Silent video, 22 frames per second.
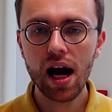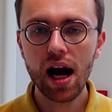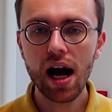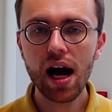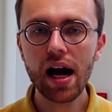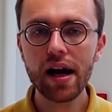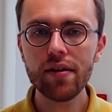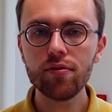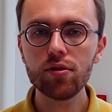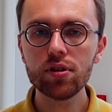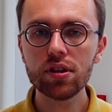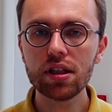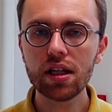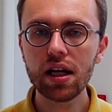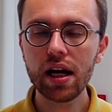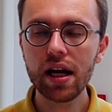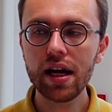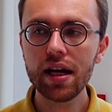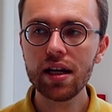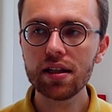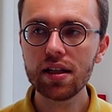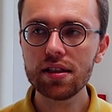I would
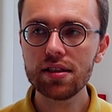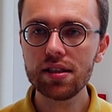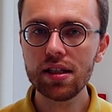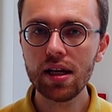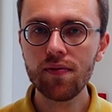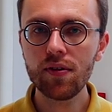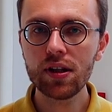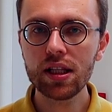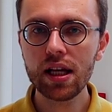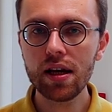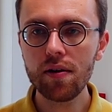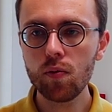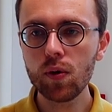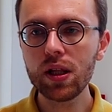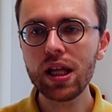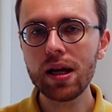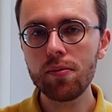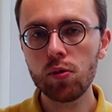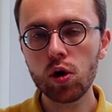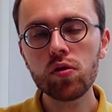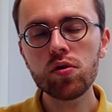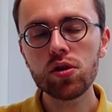like, let's say, when
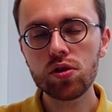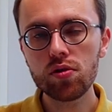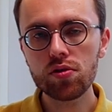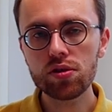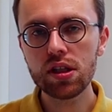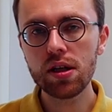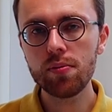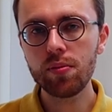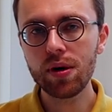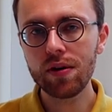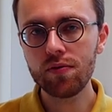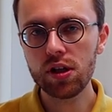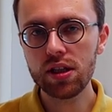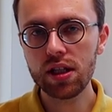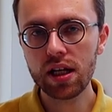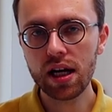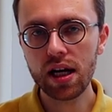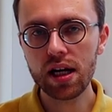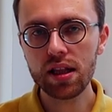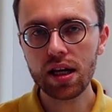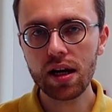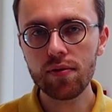I'm going to sleep every
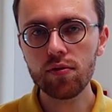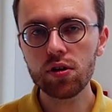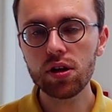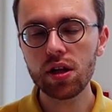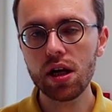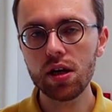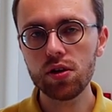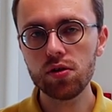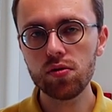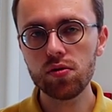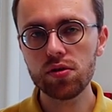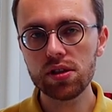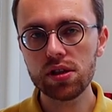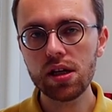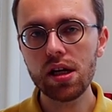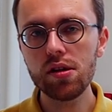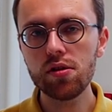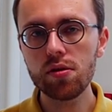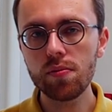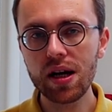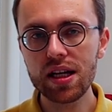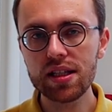night, I would like to say
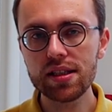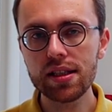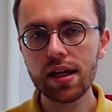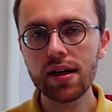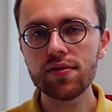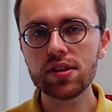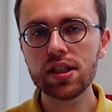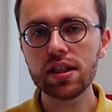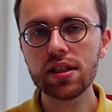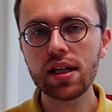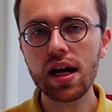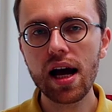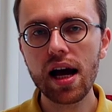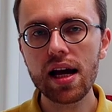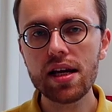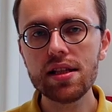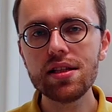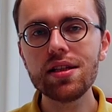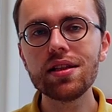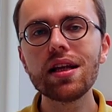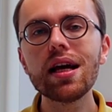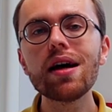to myself that I
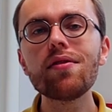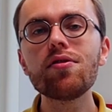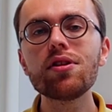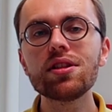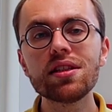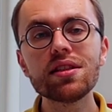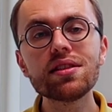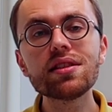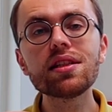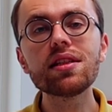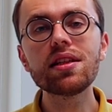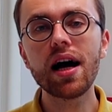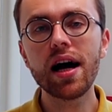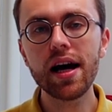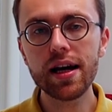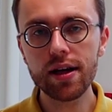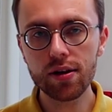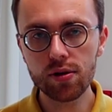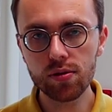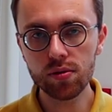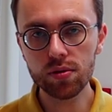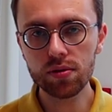did everything that I
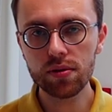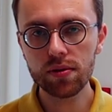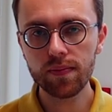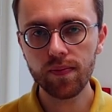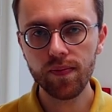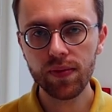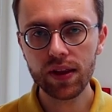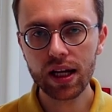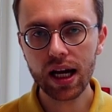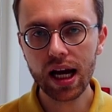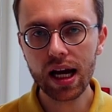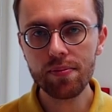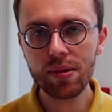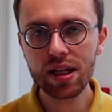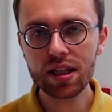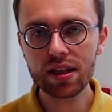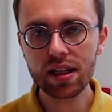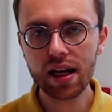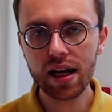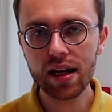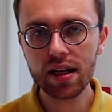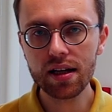could. I mean,
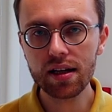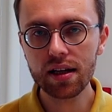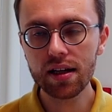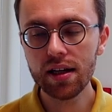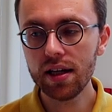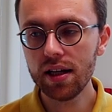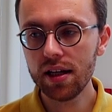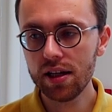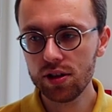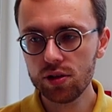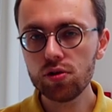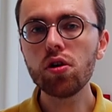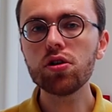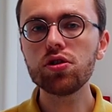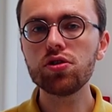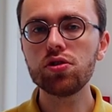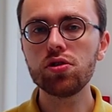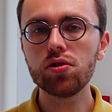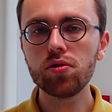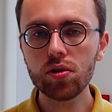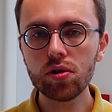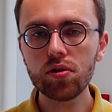like, not
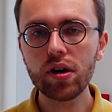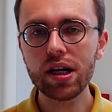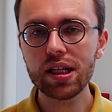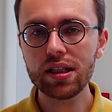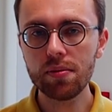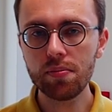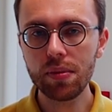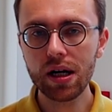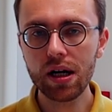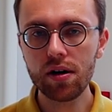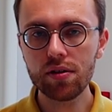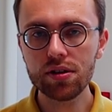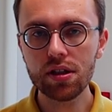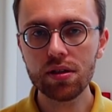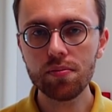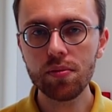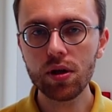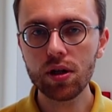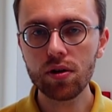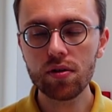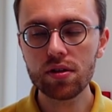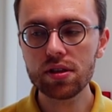to regret about it,
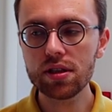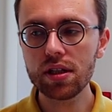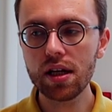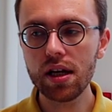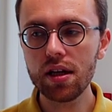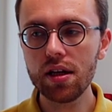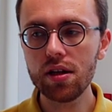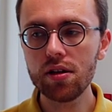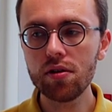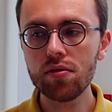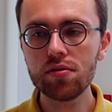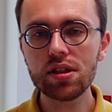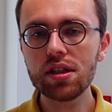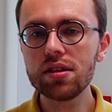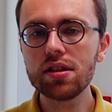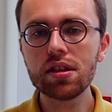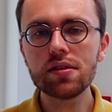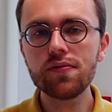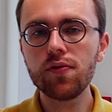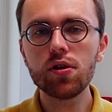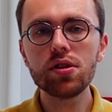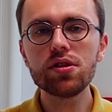because like, you know, this
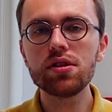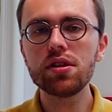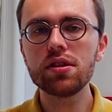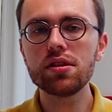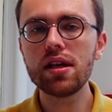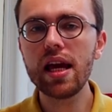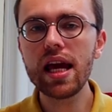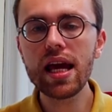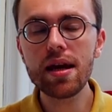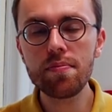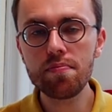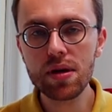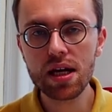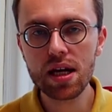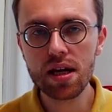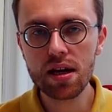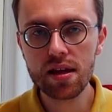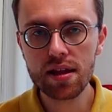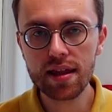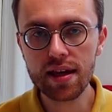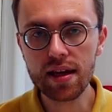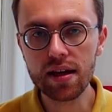is, for instance, the
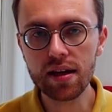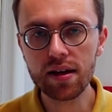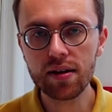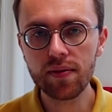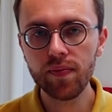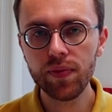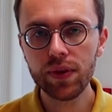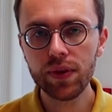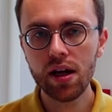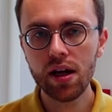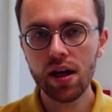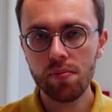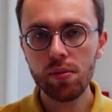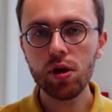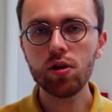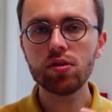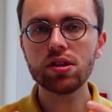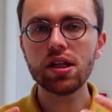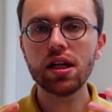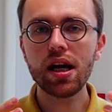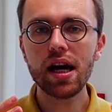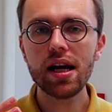MBA thing.
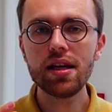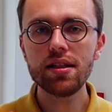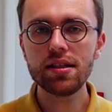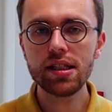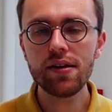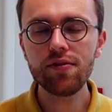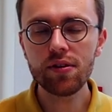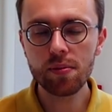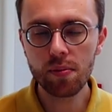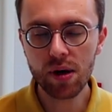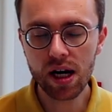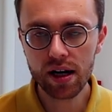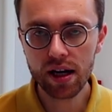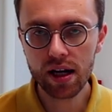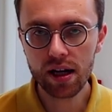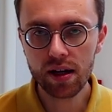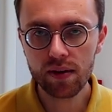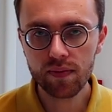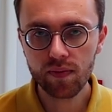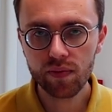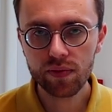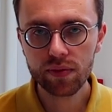Because like, I saved
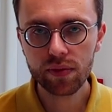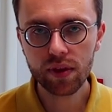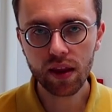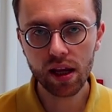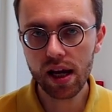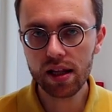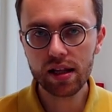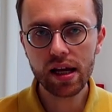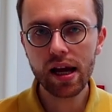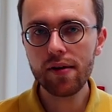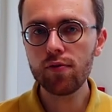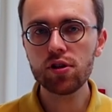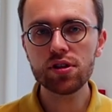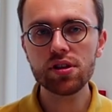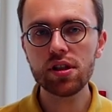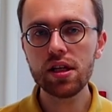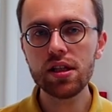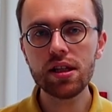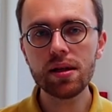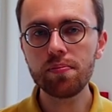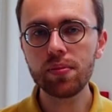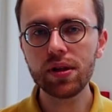money, and I was
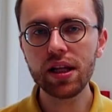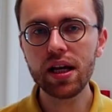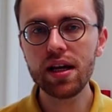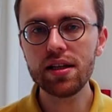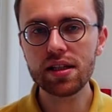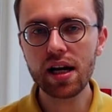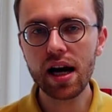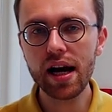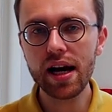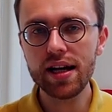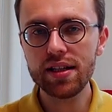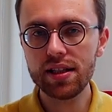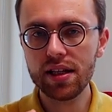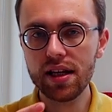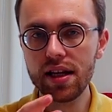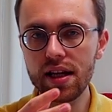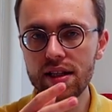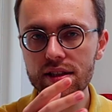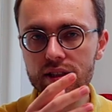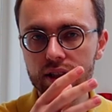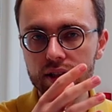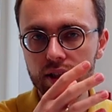in the place either
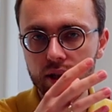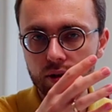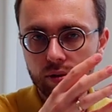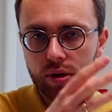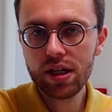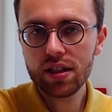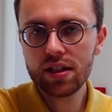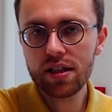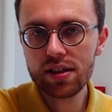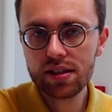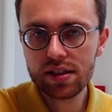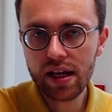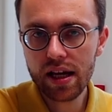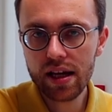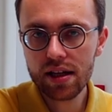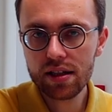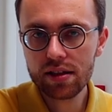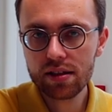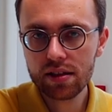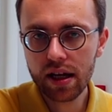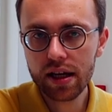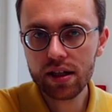getting a real
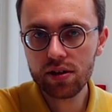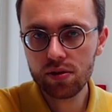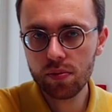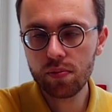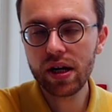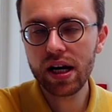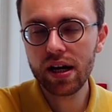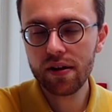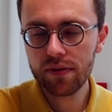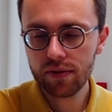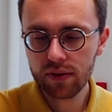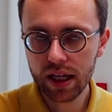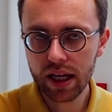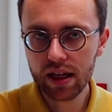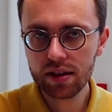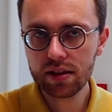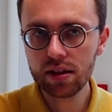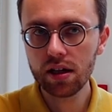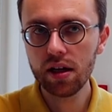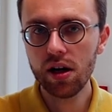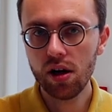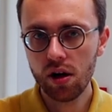estate, like to buy a flat,
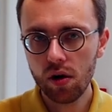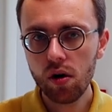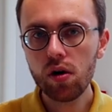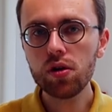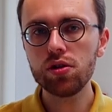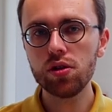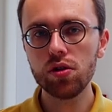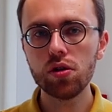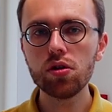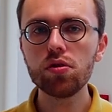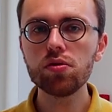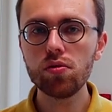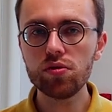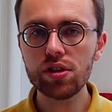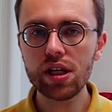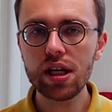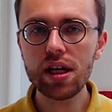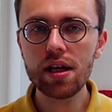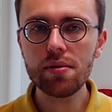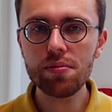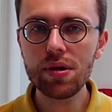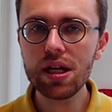or to go to the
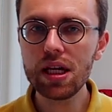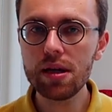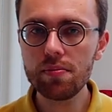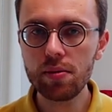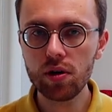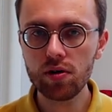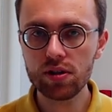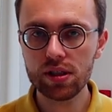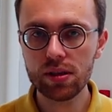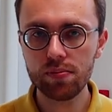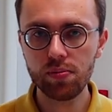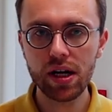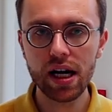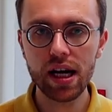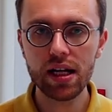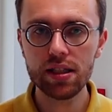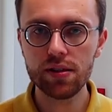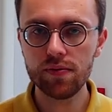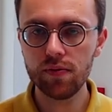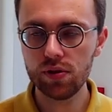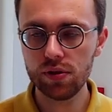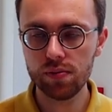MBA because the
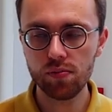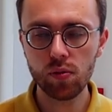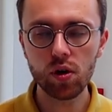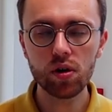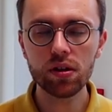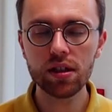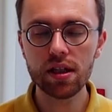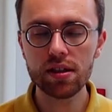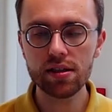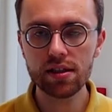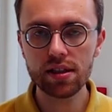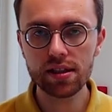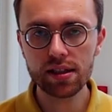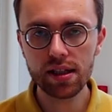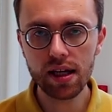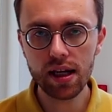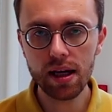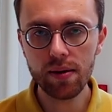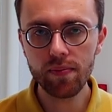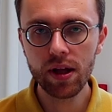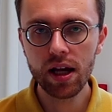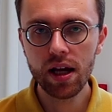price was more or less the
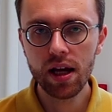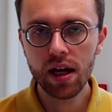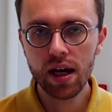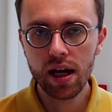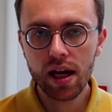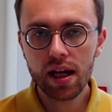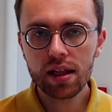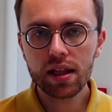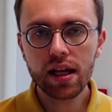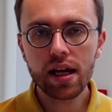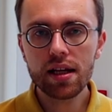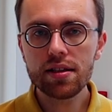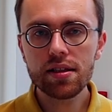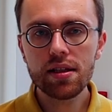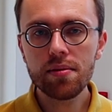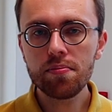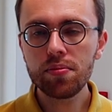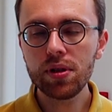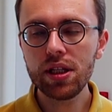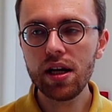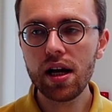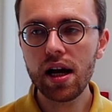same. And like,
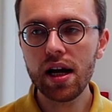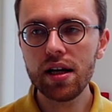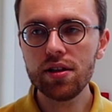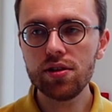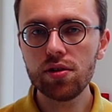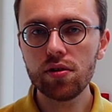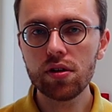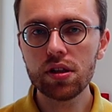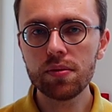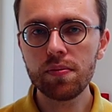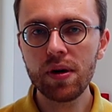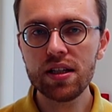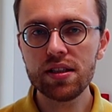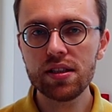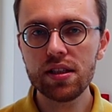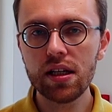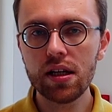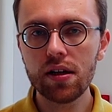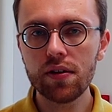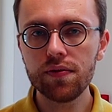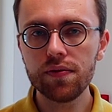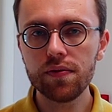simply, I told
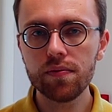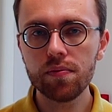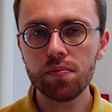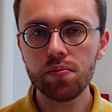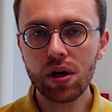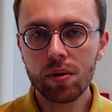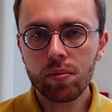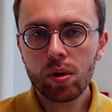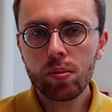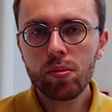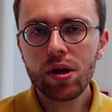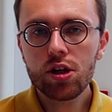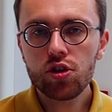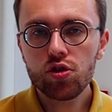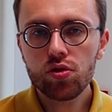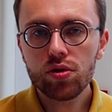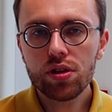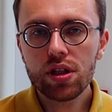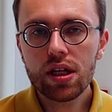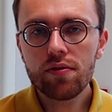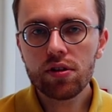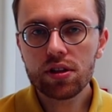myself, probably I
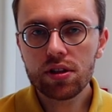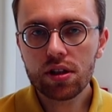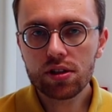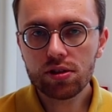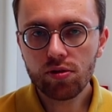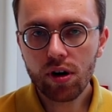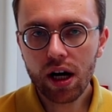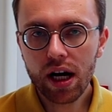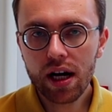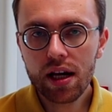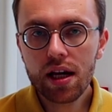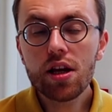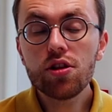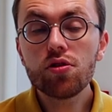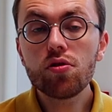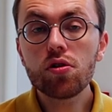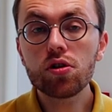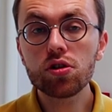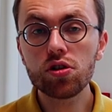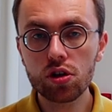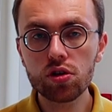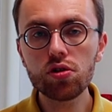should give it a try in
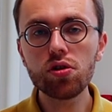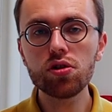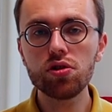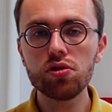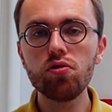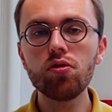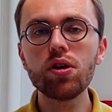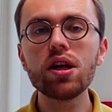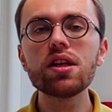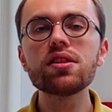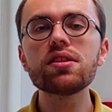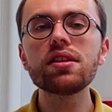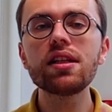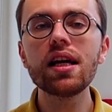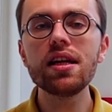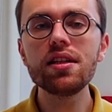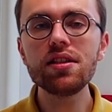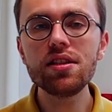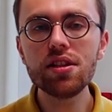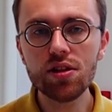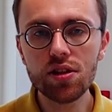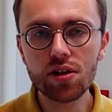order not to forget that I
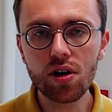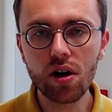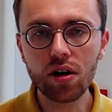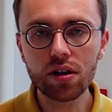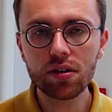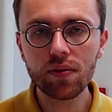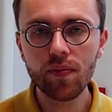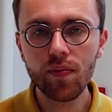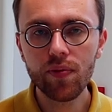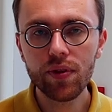did not.